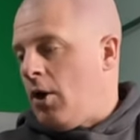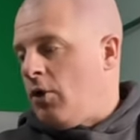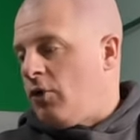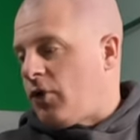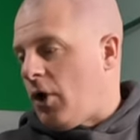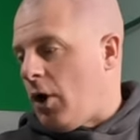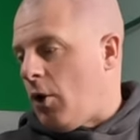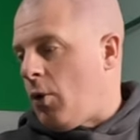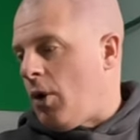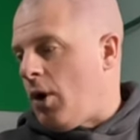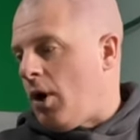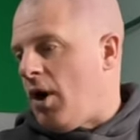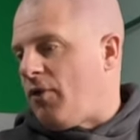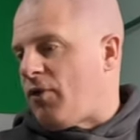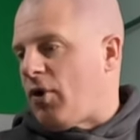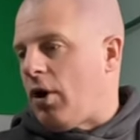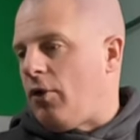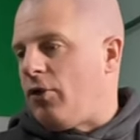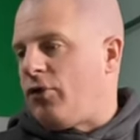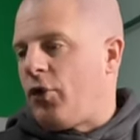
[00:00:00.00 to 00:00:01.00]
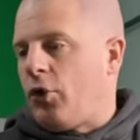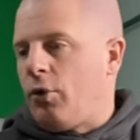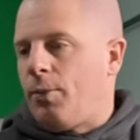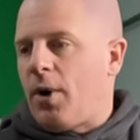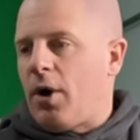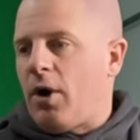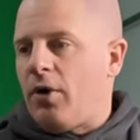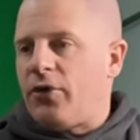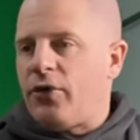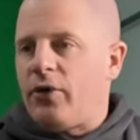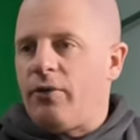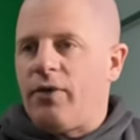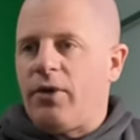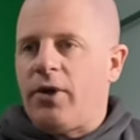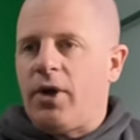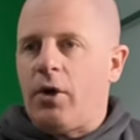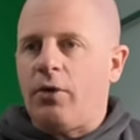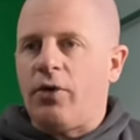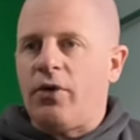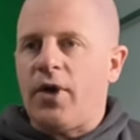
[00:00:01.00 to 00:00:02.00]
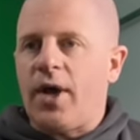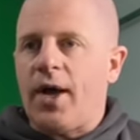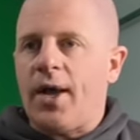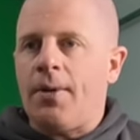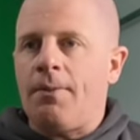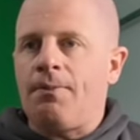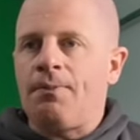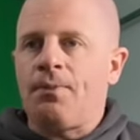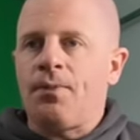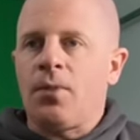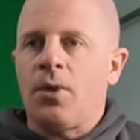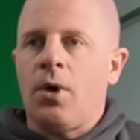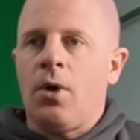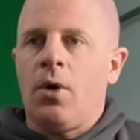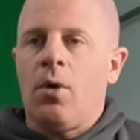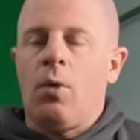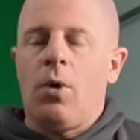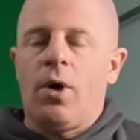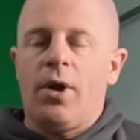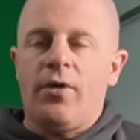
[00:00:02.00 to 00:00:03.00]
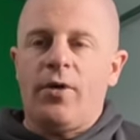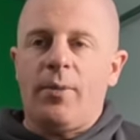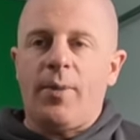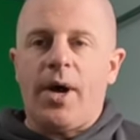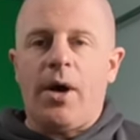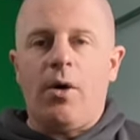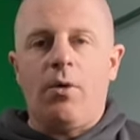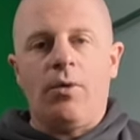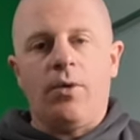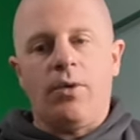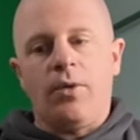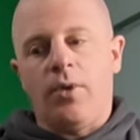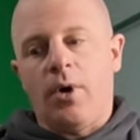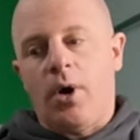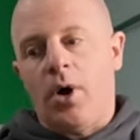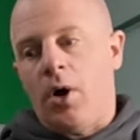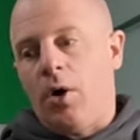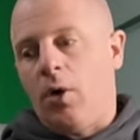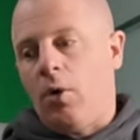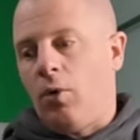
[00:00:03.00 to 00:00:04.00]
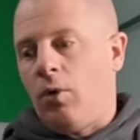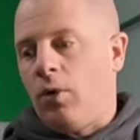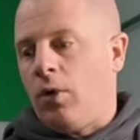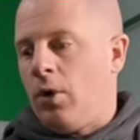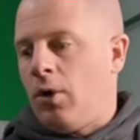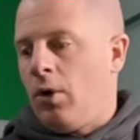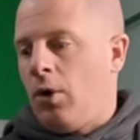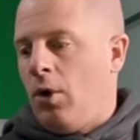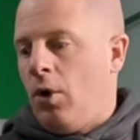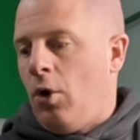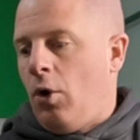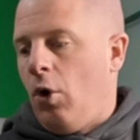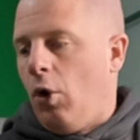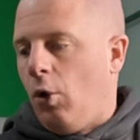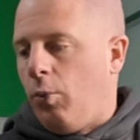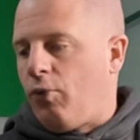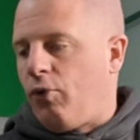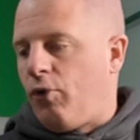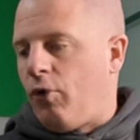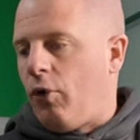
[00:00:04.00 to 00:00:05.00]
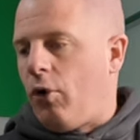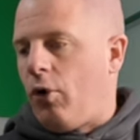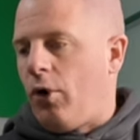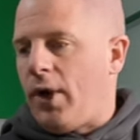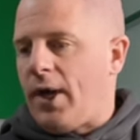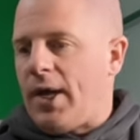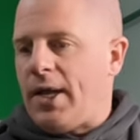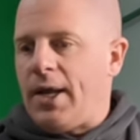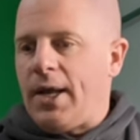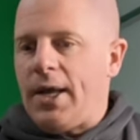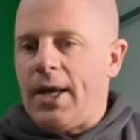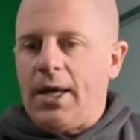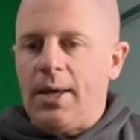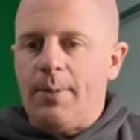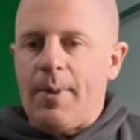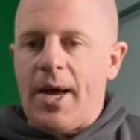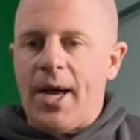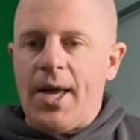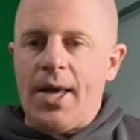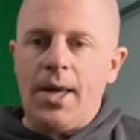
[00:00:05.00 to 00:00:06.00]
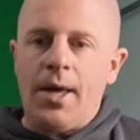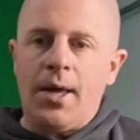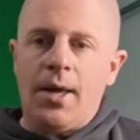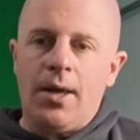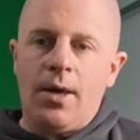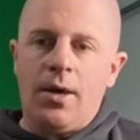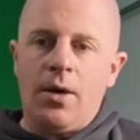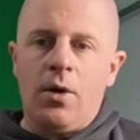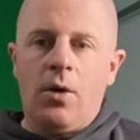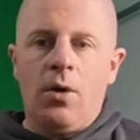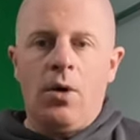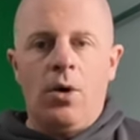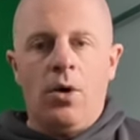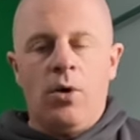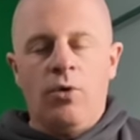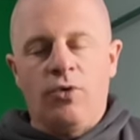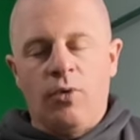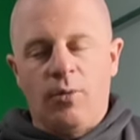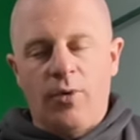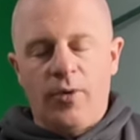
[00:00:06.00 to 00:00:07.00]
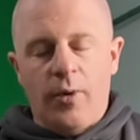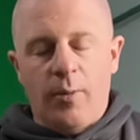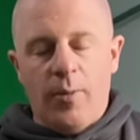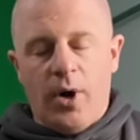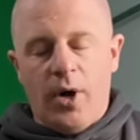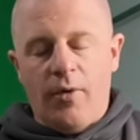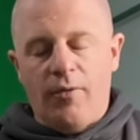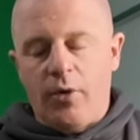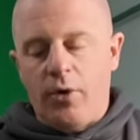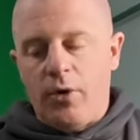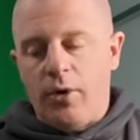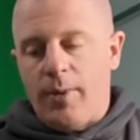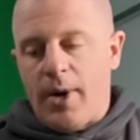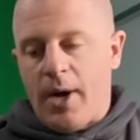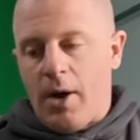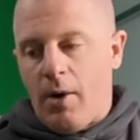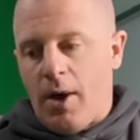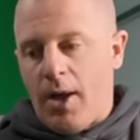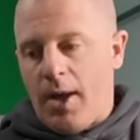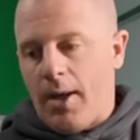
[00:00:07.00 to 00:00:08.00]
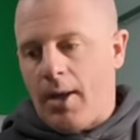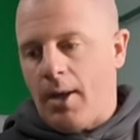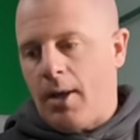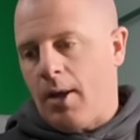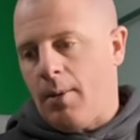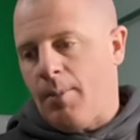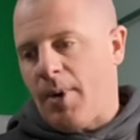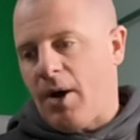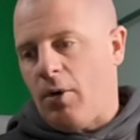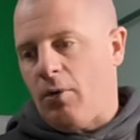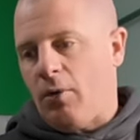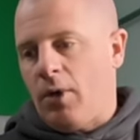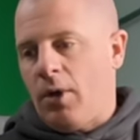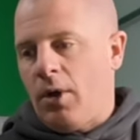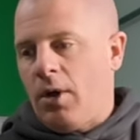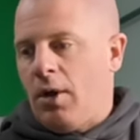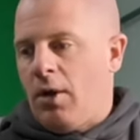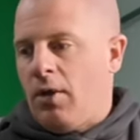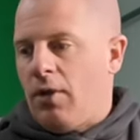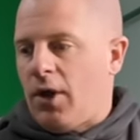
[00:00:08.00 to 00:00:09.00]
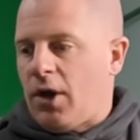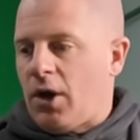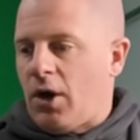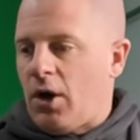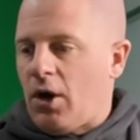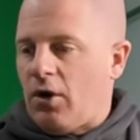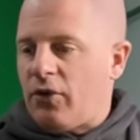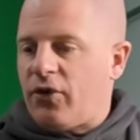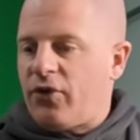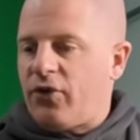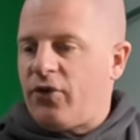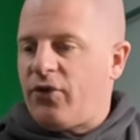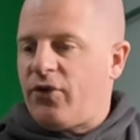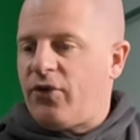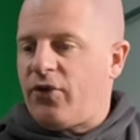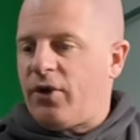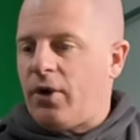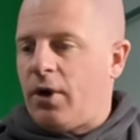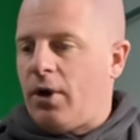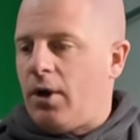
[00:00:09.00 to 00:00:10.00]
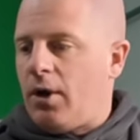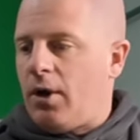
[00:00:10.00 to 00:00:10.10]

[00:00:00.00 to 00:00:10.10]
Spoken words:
So I've got two parts to the video today. One is about the whole uproar in eBay. Some of you might have heard about it, about the costs,